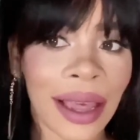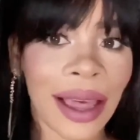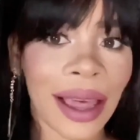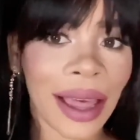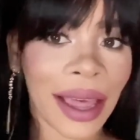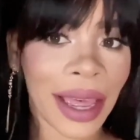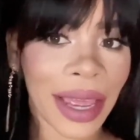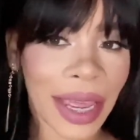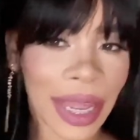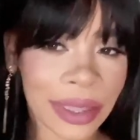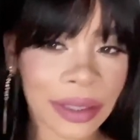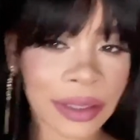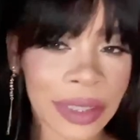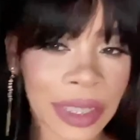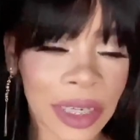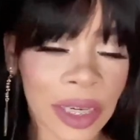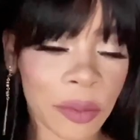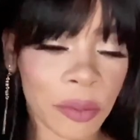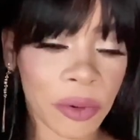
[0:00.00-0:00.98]
I had to
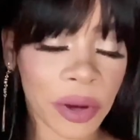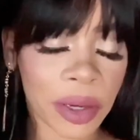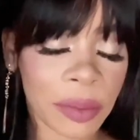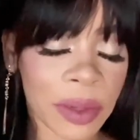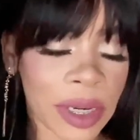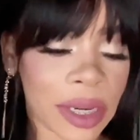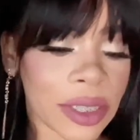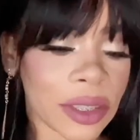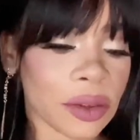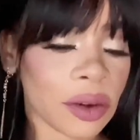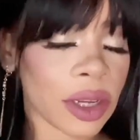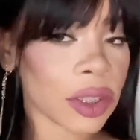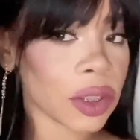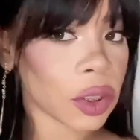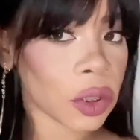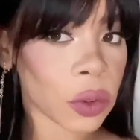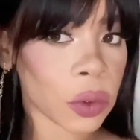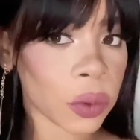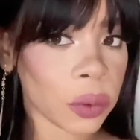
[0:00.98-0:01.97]
take a break because y'all
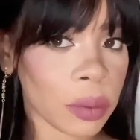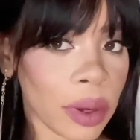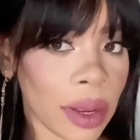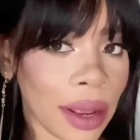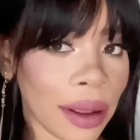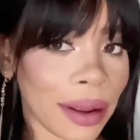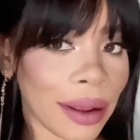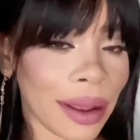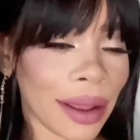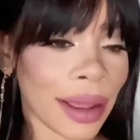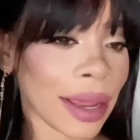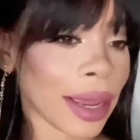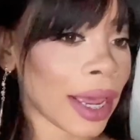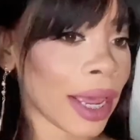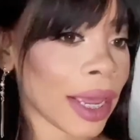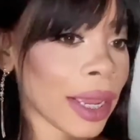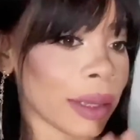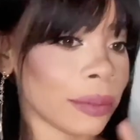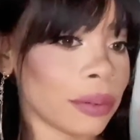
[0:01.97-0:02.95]
know
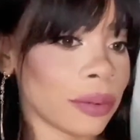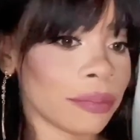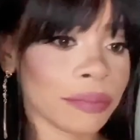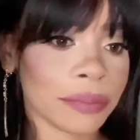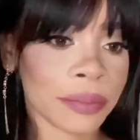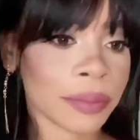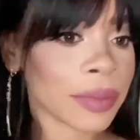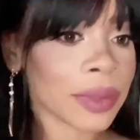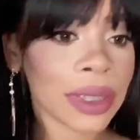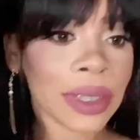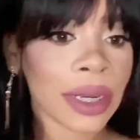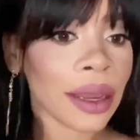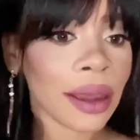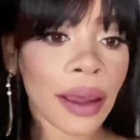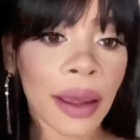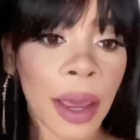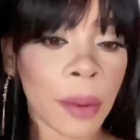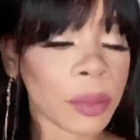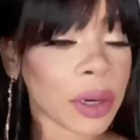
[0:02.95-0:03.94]
I'm
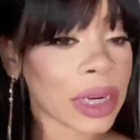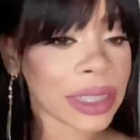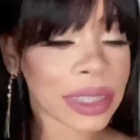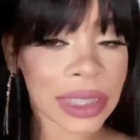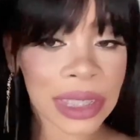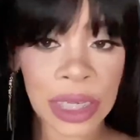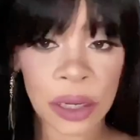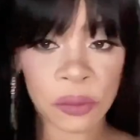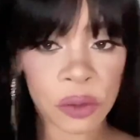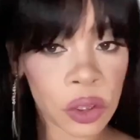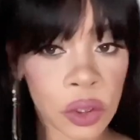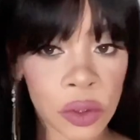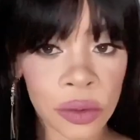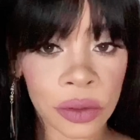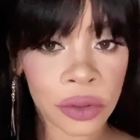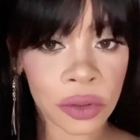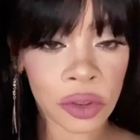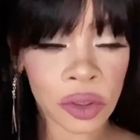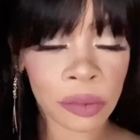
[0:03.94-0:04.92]
not a slave to
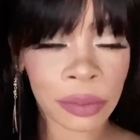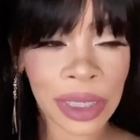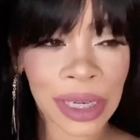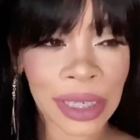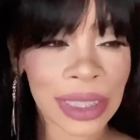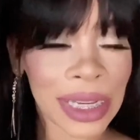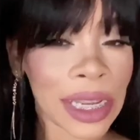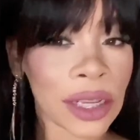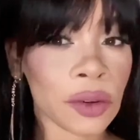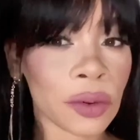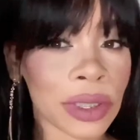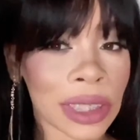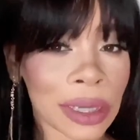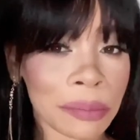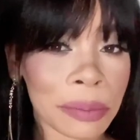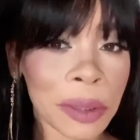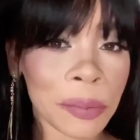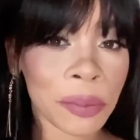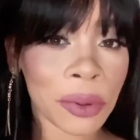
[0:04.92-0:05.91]
YouTube, because I know some
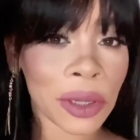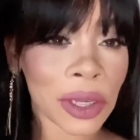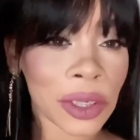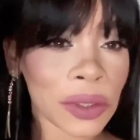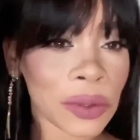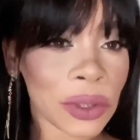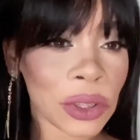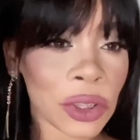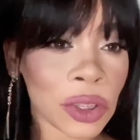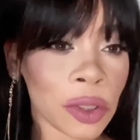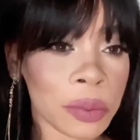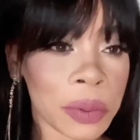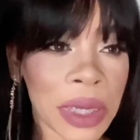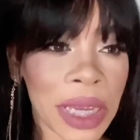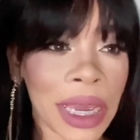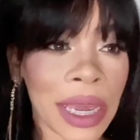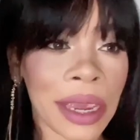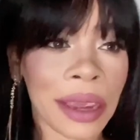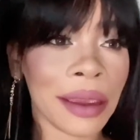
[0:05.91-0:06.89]
people on YouTube
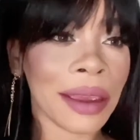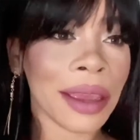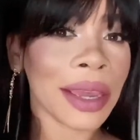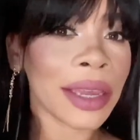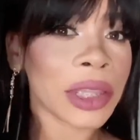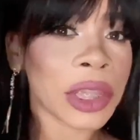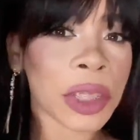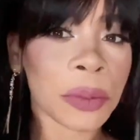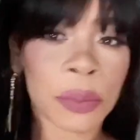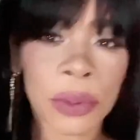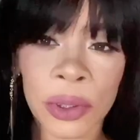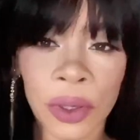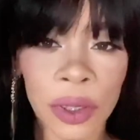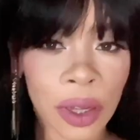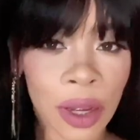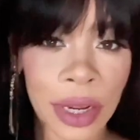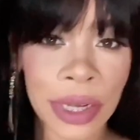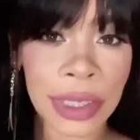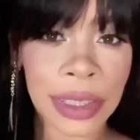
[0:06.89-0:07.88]
here, they put out
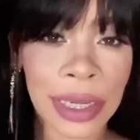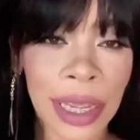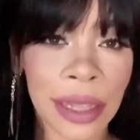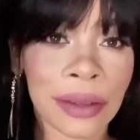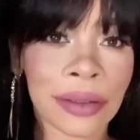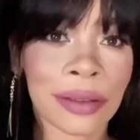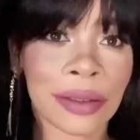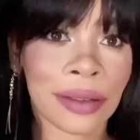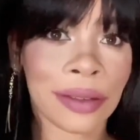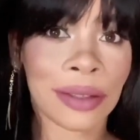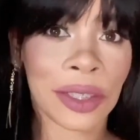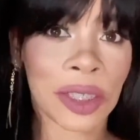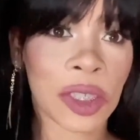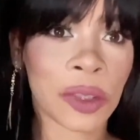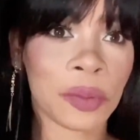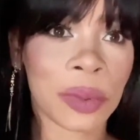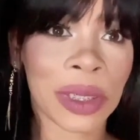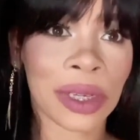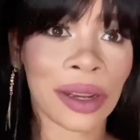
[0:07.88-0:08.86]
content
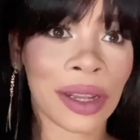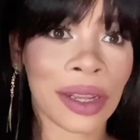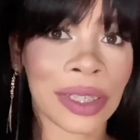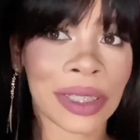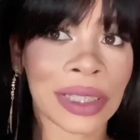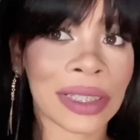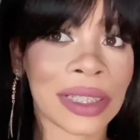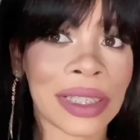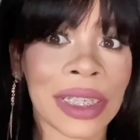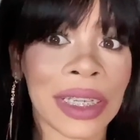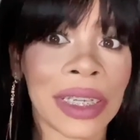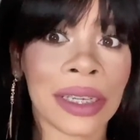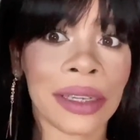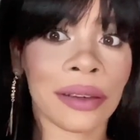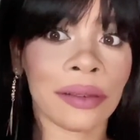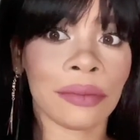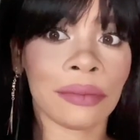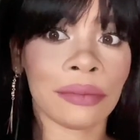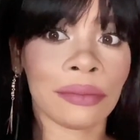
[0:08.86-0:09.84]
just because they
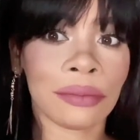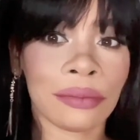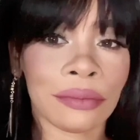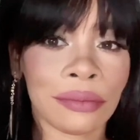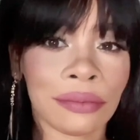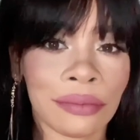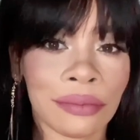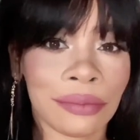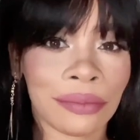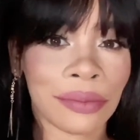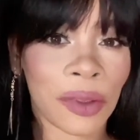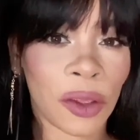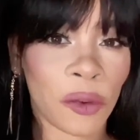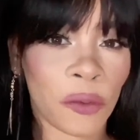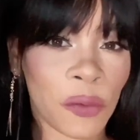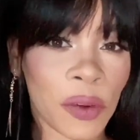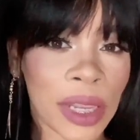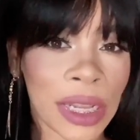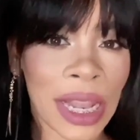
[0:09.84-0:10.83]

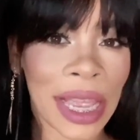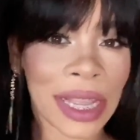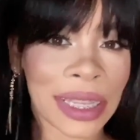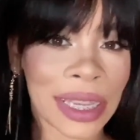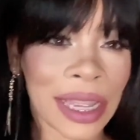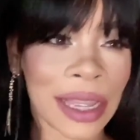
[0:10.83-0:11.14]
feel like